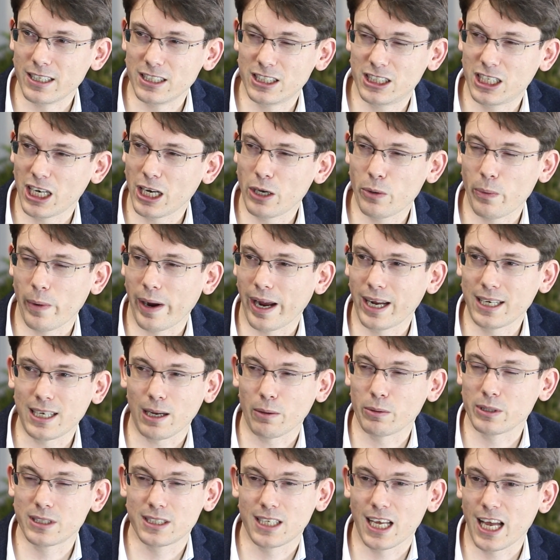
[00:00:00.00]
generate, I
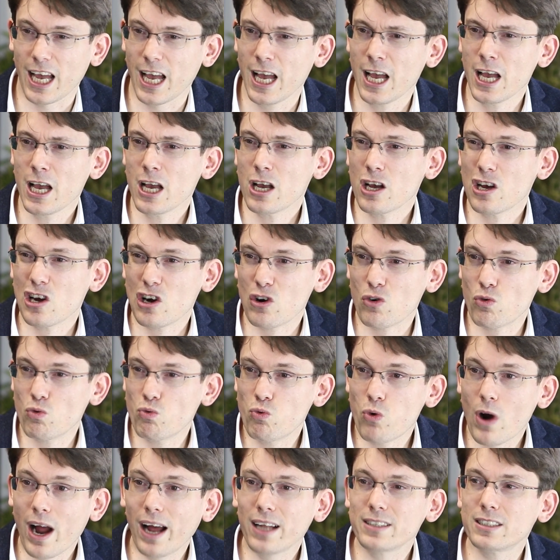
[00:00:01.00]
would say,
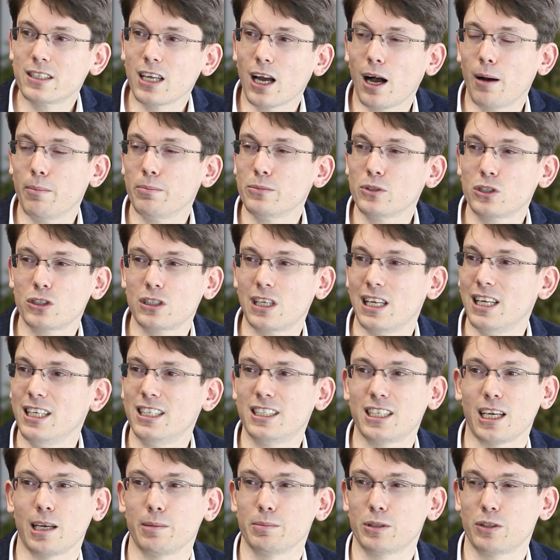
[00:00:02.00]
random lead
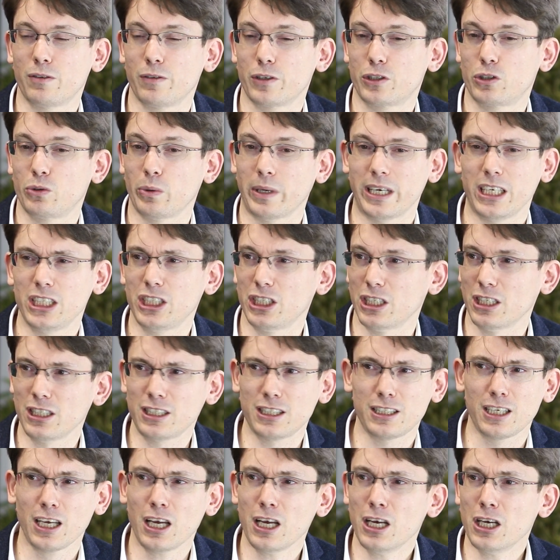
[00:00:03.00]
time
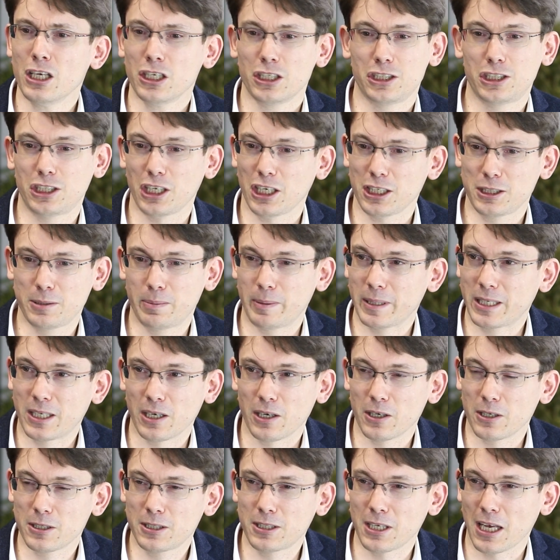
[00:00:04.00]
fluctuations, just
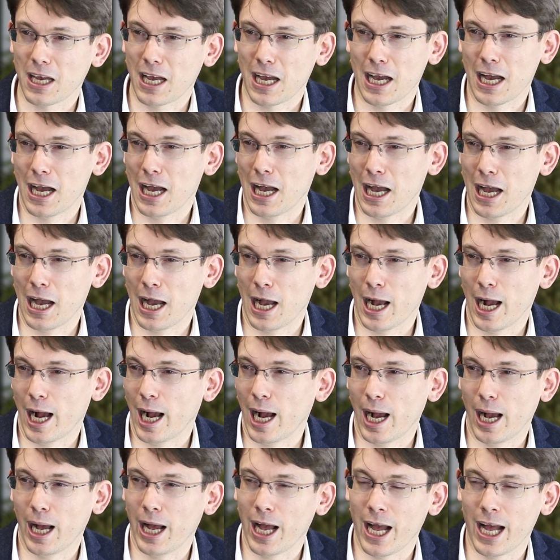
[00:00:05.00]
because
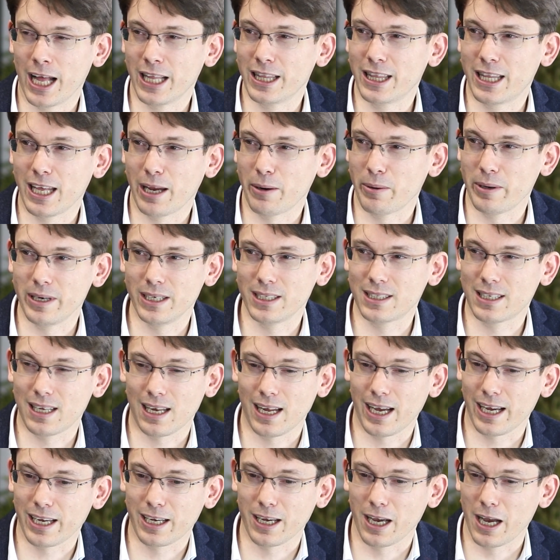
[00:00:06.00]
there is
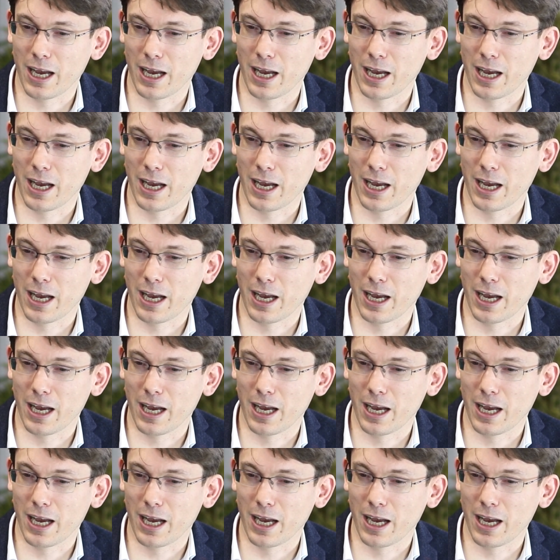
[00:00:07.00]
like